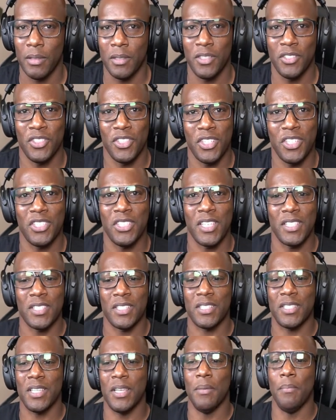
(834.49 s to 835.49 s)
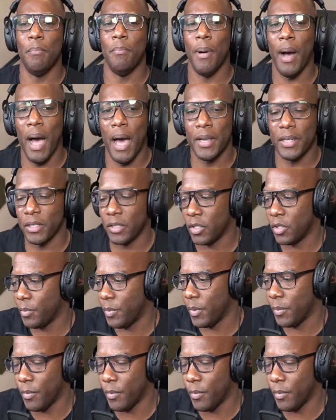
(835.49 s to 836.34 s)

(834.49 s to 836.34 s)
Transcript: You get a chance to see them bond a little bit